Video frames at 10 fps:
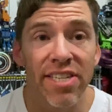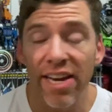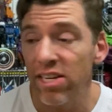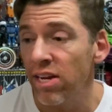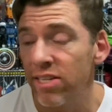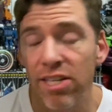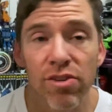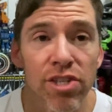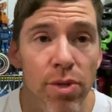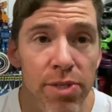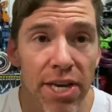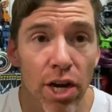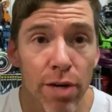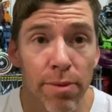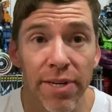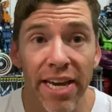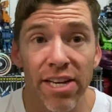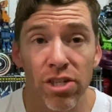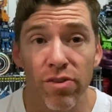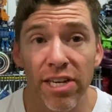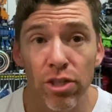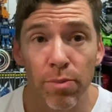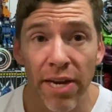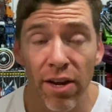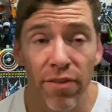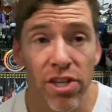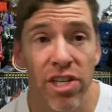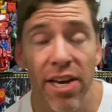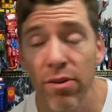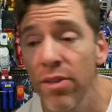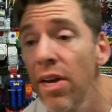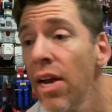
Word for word: Get it literally as soon as I get home. I'm going to get it straight up, get it on the channel.